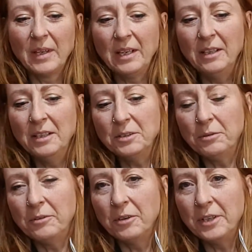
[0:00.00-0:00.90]
So
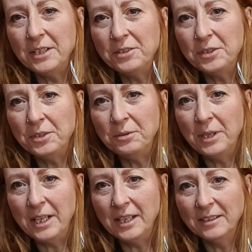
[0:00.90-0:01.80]
we've got these two
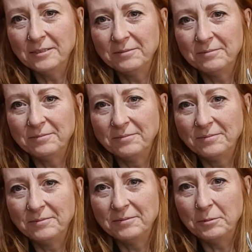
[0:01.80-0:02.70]
here.
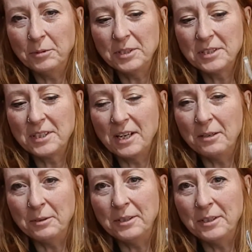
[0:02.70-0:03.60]
We'll
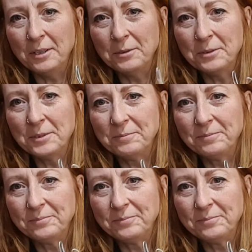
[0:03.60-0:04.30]
start with those.